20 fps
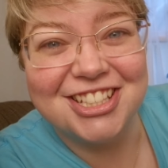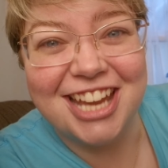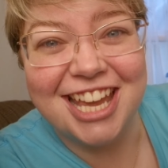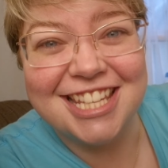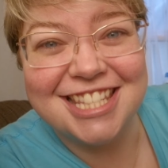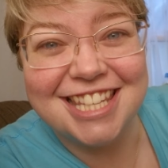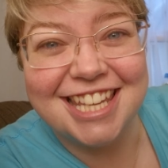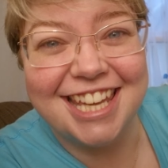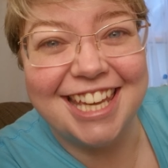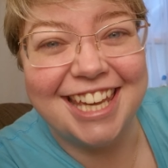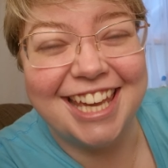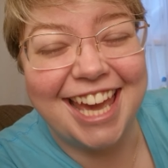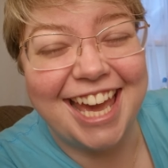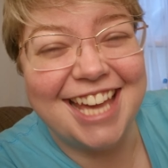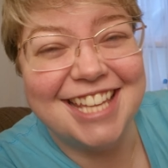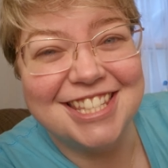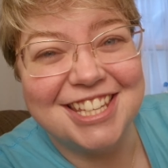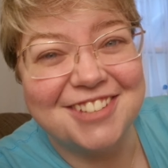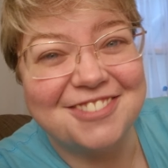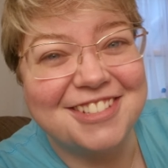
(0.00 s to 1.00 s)
Jess here.
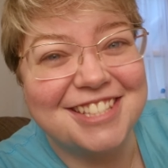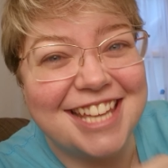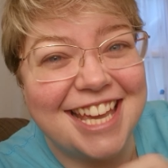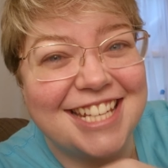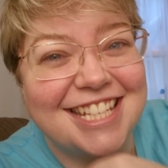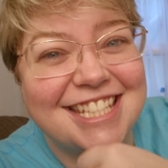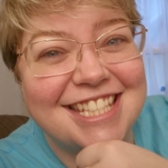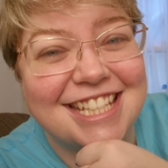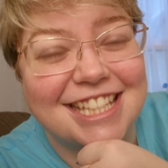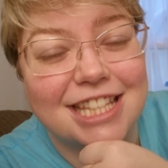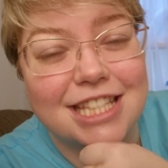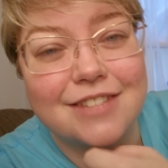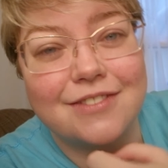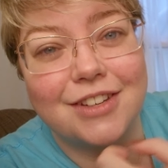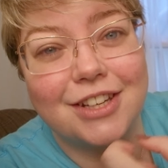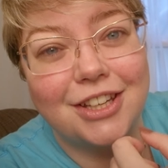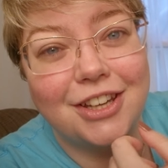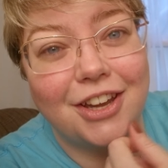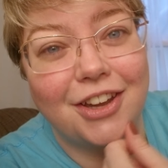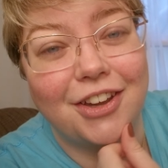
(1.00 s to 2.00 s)
As I was editing this
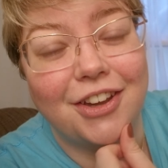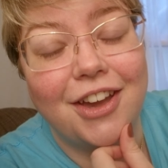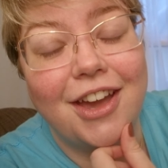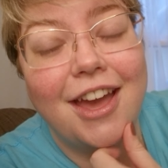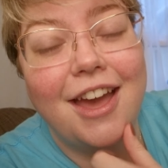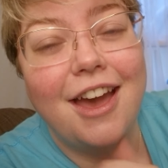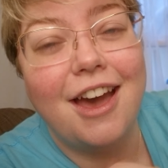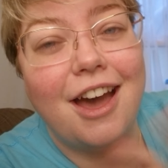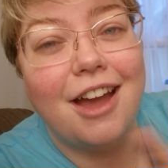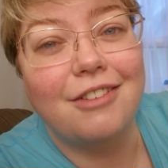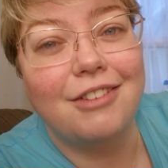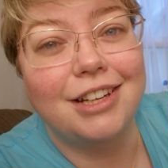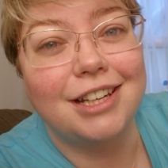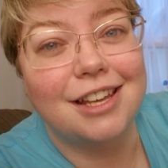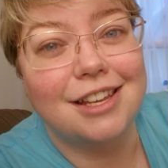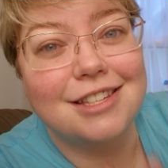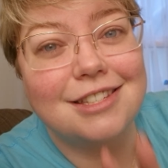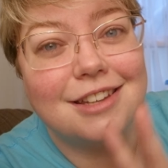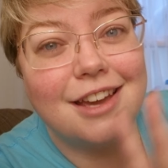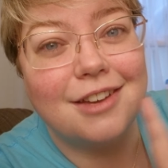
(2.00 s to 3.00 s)
video, I
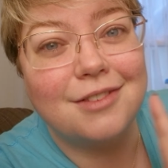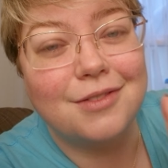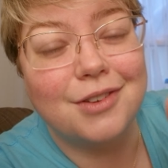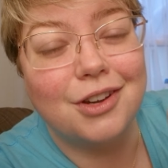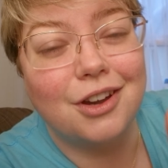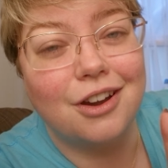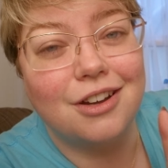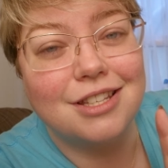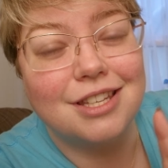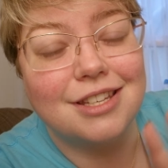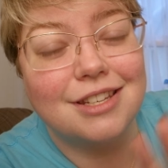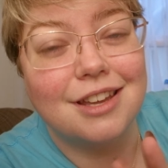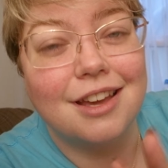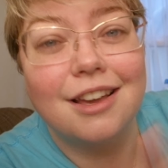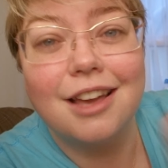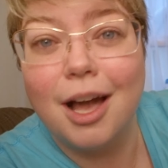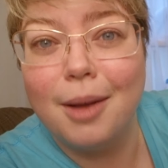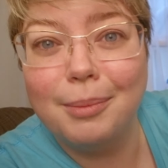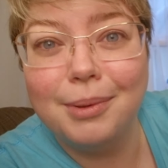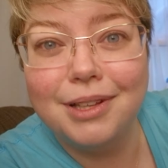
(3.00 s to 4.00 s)
realised I'd forgotten a
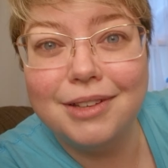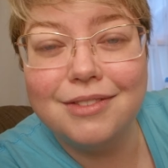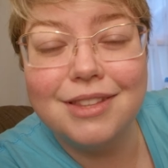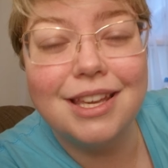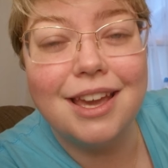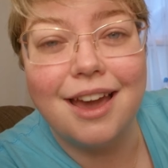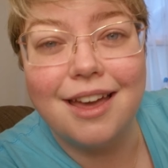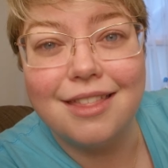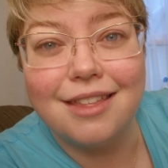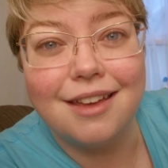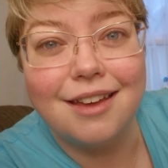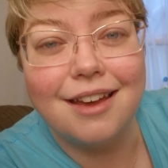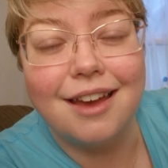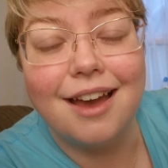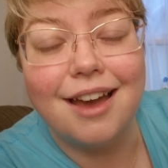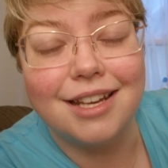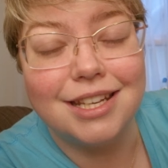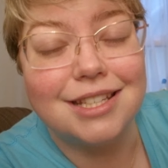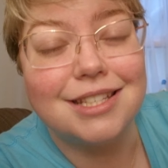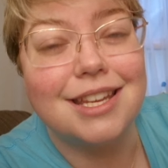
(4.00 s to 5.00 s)
couple of the other
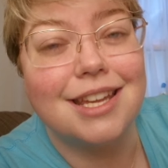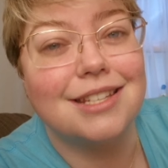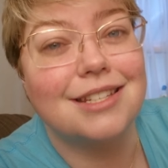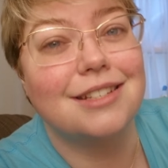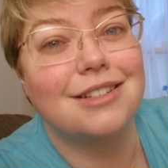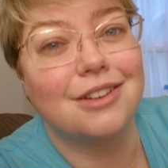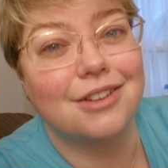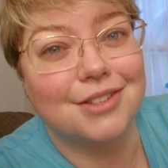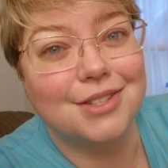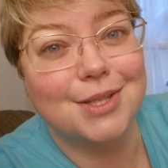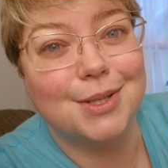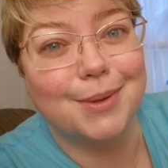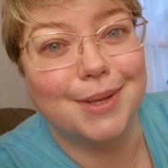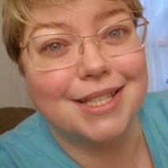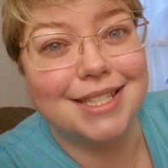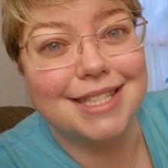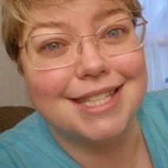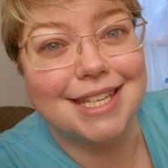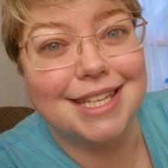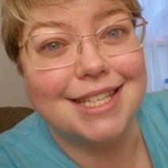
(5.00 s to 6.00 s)
unintended
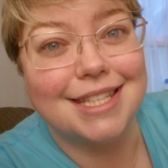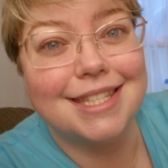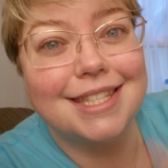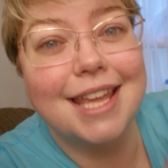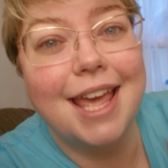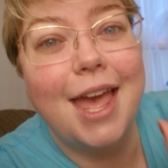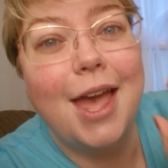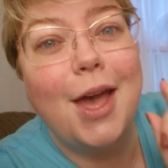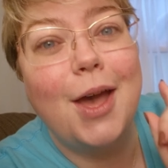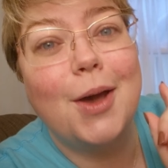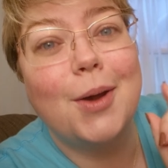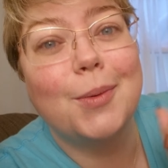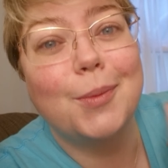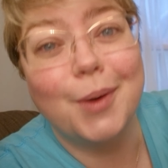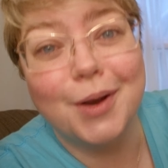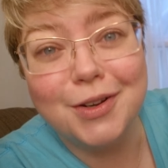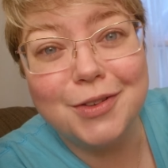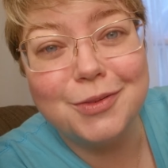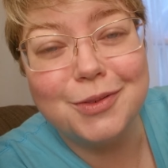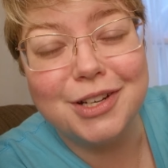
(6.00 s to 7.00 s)
consequences
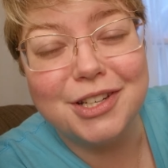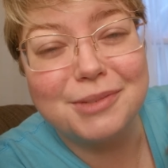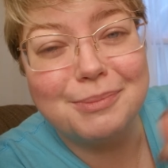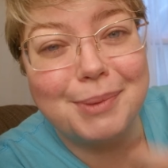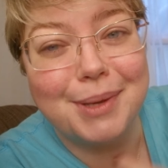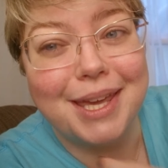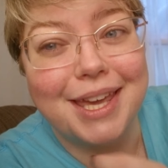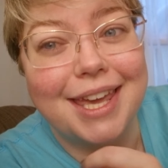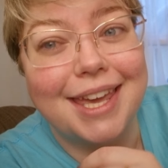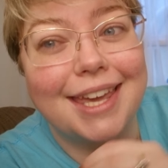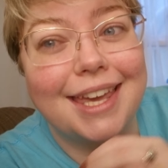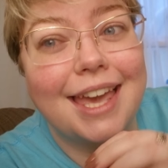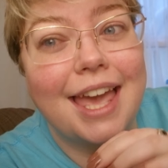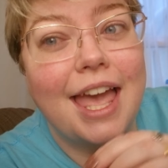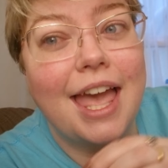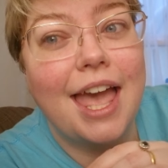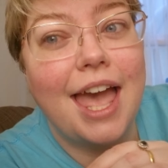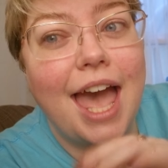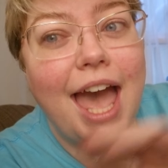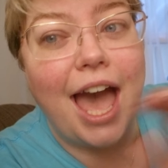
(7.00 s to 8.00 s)
one of which being
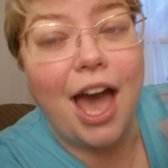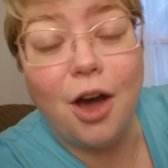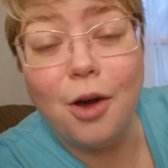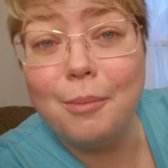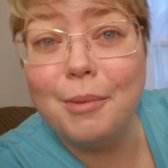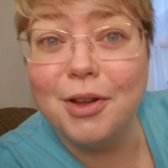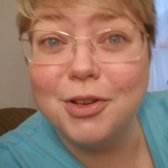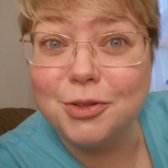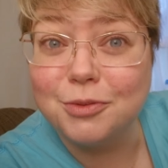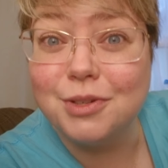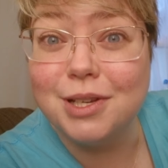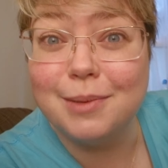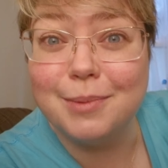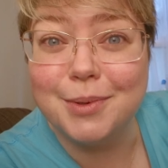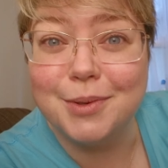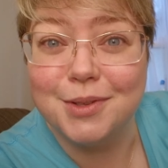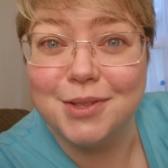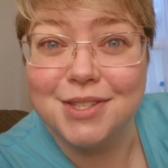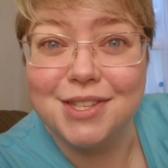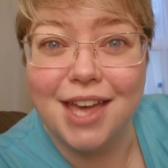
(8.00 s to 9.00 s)
how much
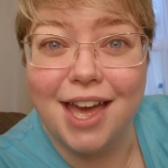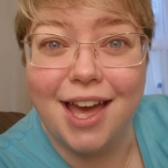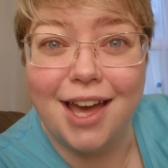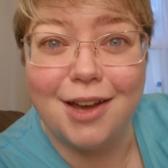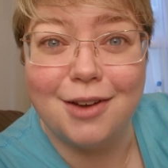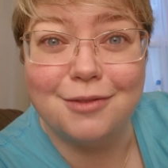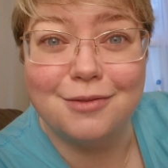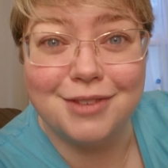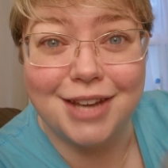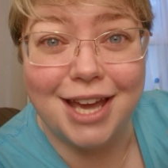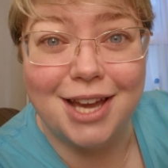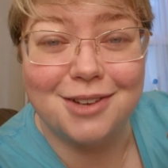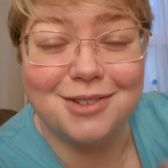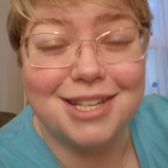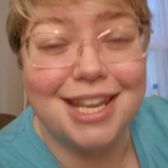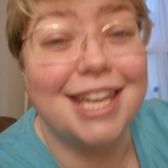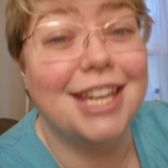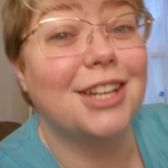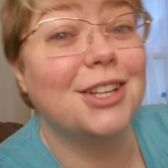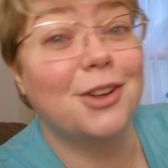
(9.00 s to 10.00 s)
reborns have now
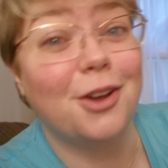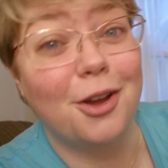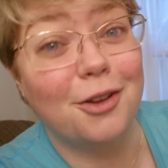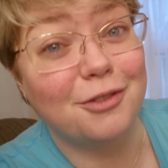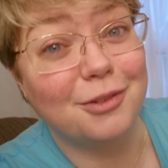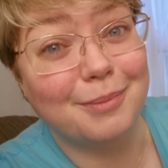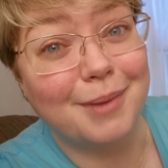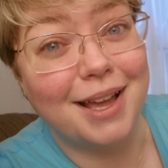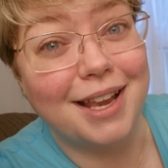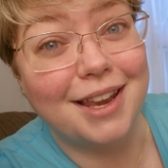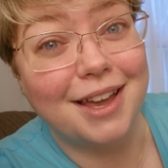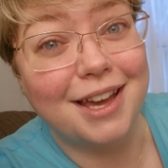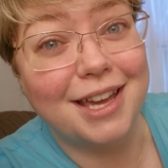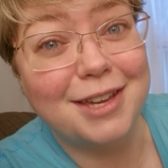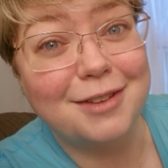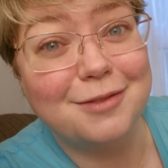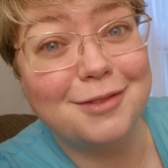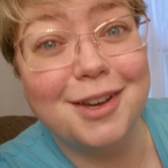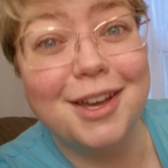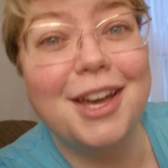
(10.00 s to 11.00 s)
taken over my
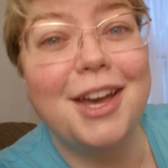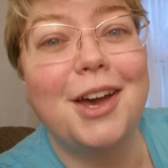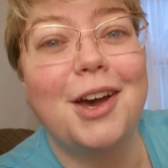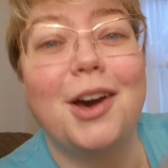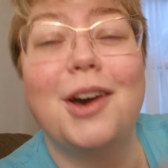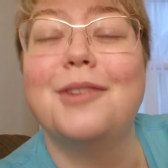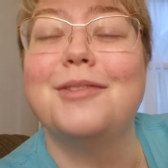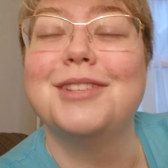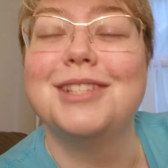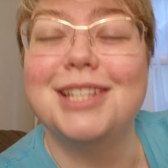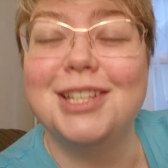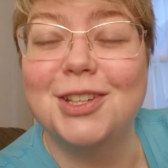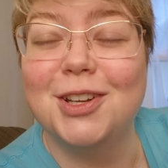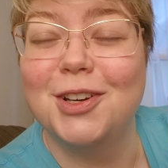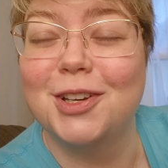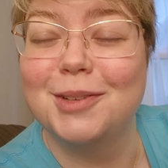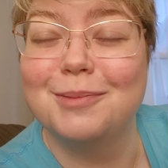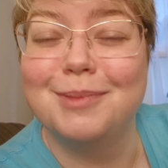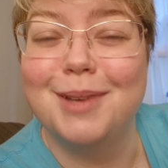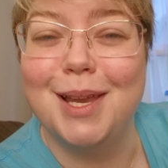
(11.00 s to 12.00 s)
life. Obviously,
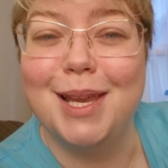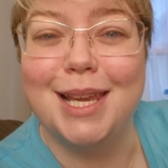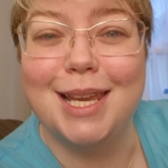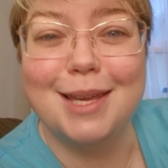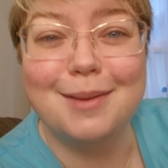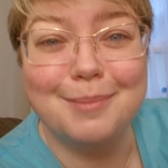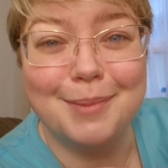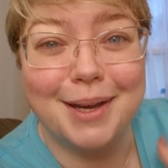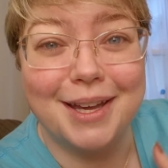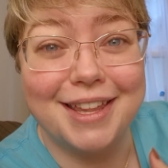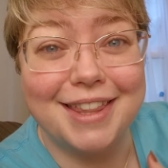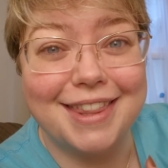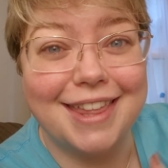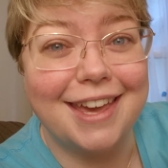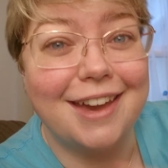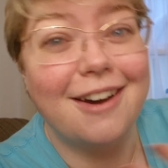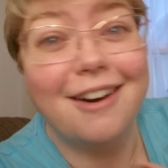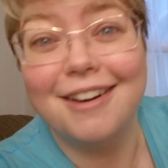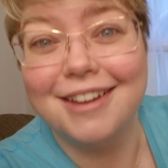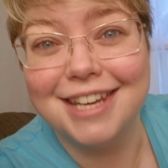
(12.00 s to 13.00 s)
not completely, but
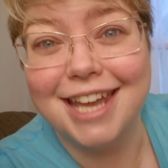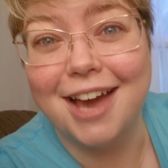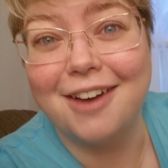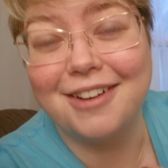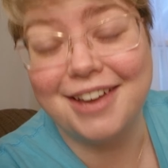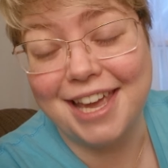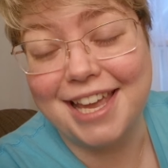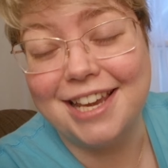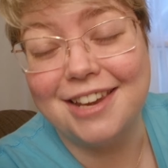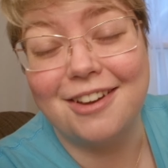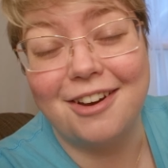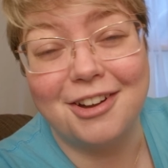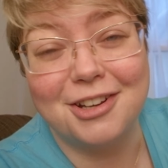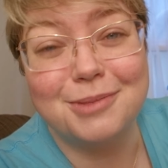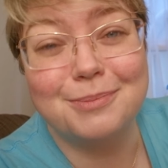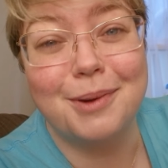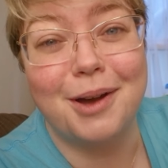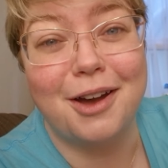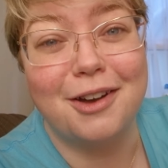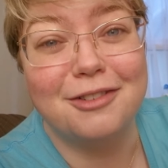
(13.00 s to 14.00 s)
they are now a
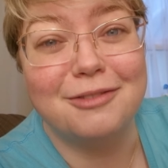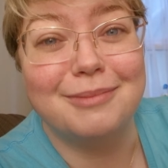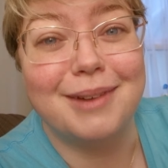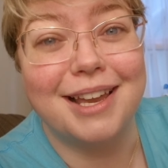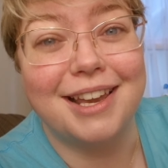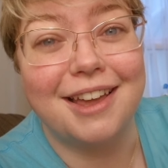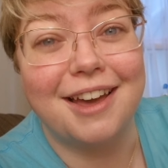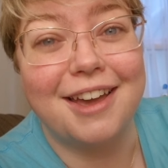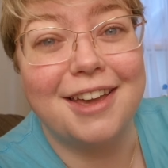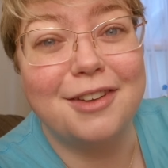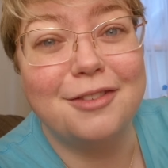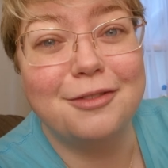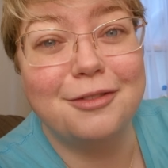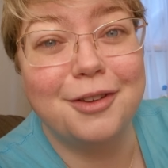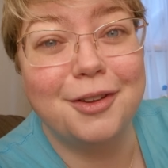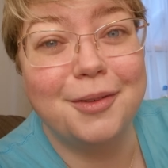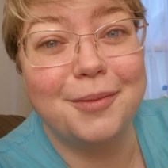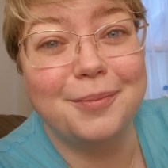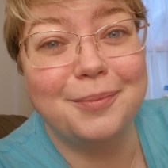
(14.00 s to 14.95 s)
large part of my life.